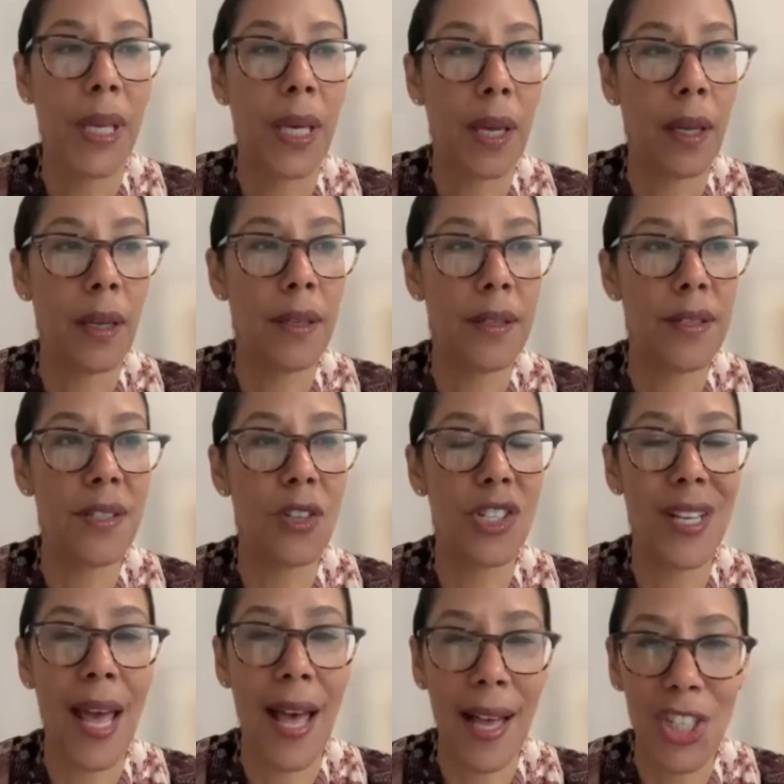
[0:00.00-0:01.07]
because
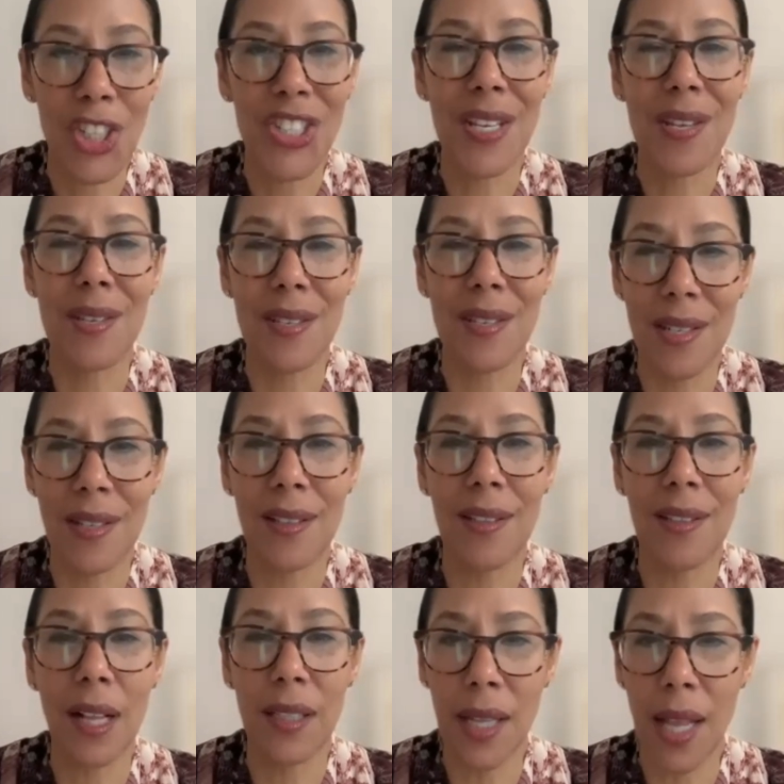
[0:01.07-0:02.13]
there's actually
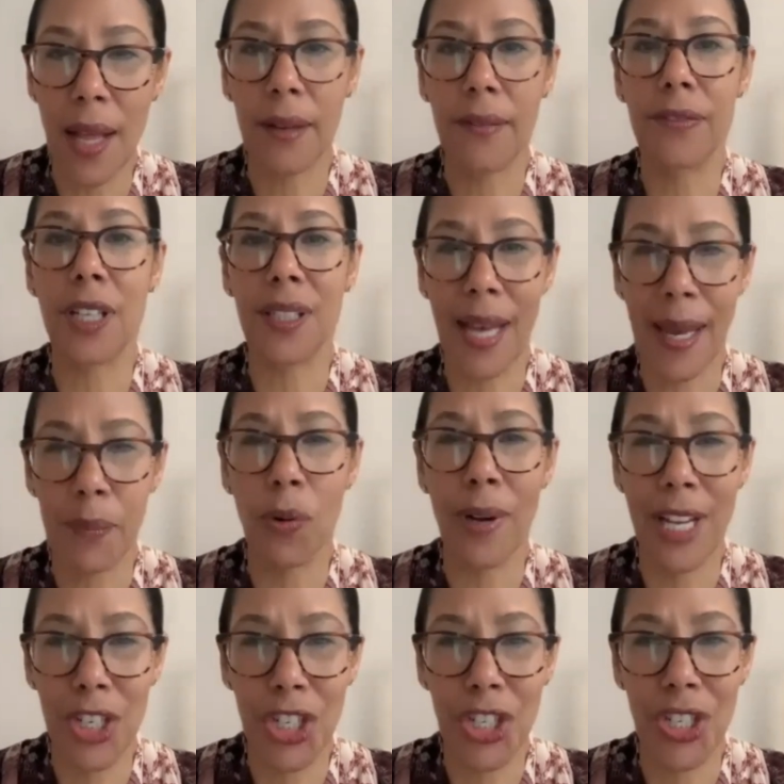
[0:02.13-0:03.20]
still a lot of
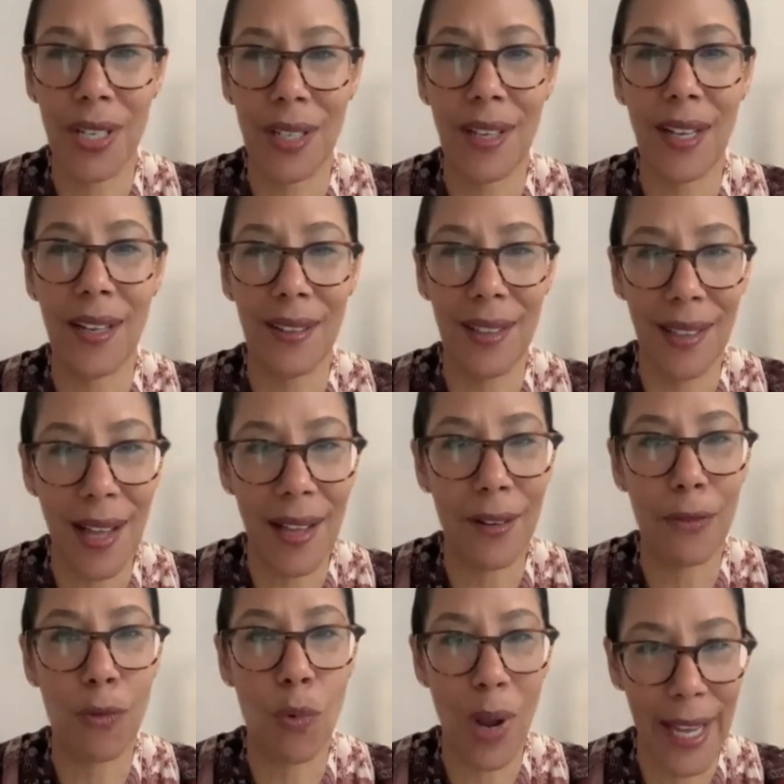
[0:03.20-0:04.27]
collaboration in a lot
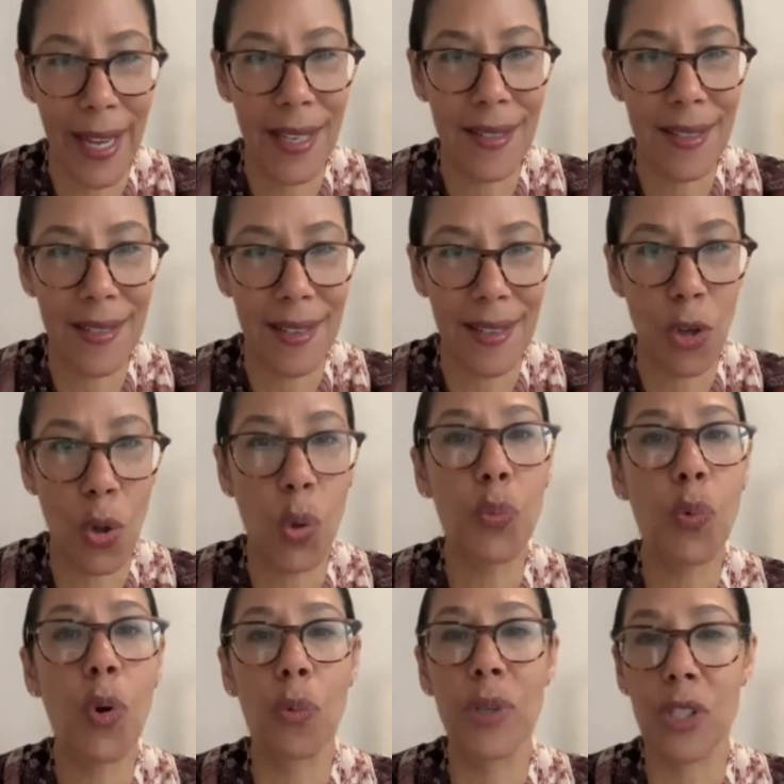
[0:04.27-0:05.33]
of ways. The
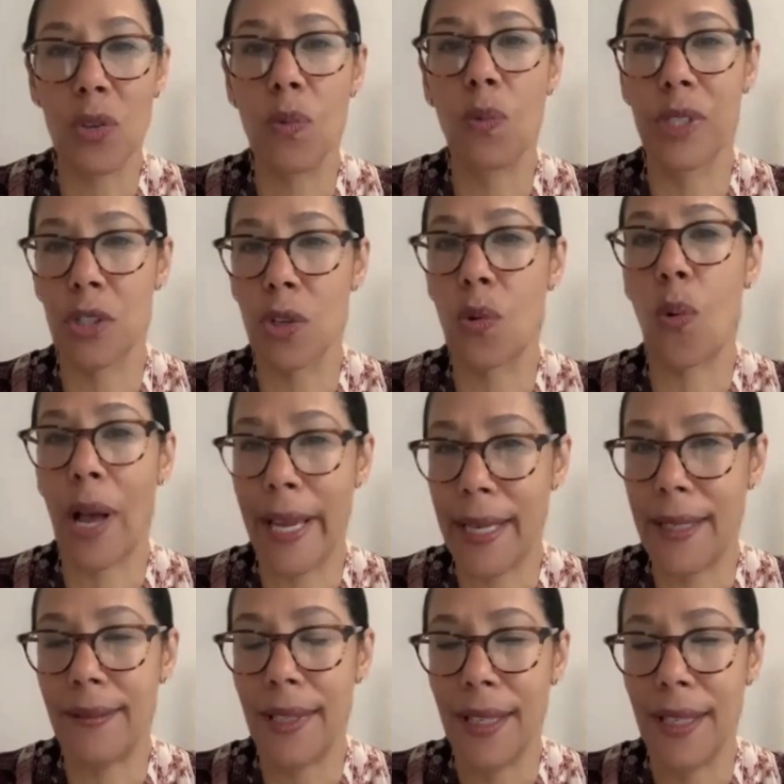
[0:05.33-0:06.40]
Cold War was
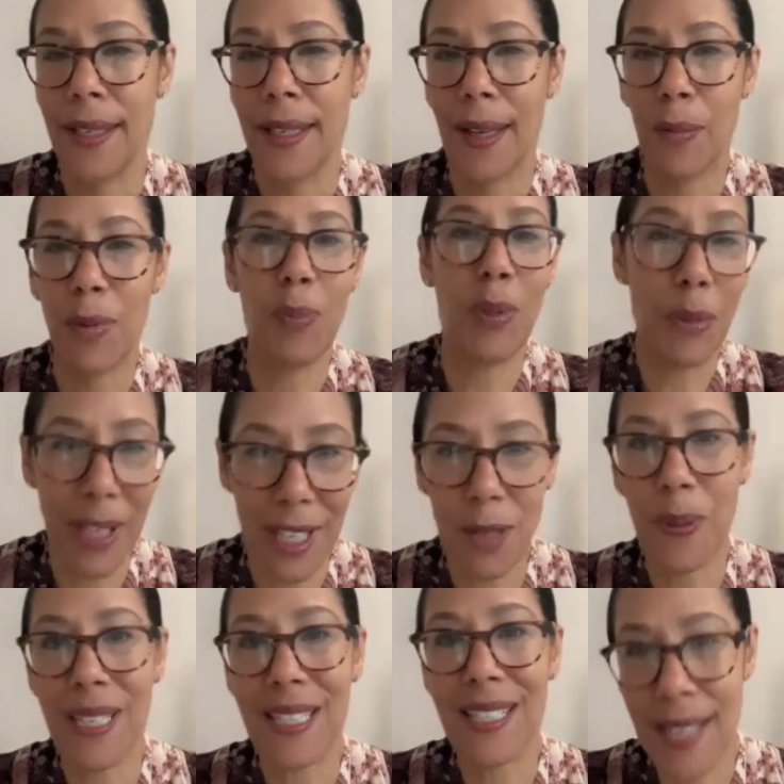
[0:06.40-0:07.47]
quite, I mean, people had
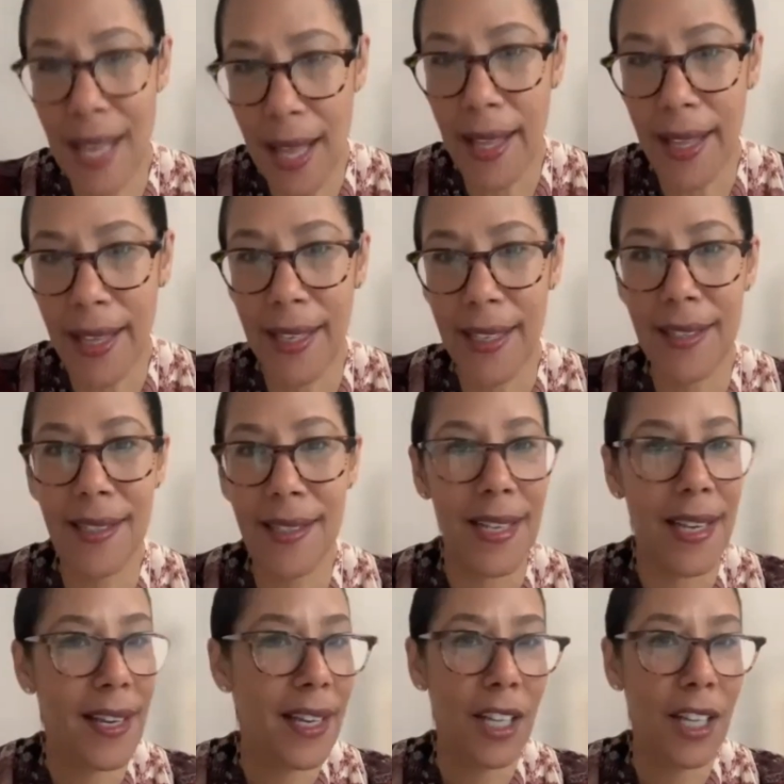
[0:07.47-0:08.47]
to pick sides.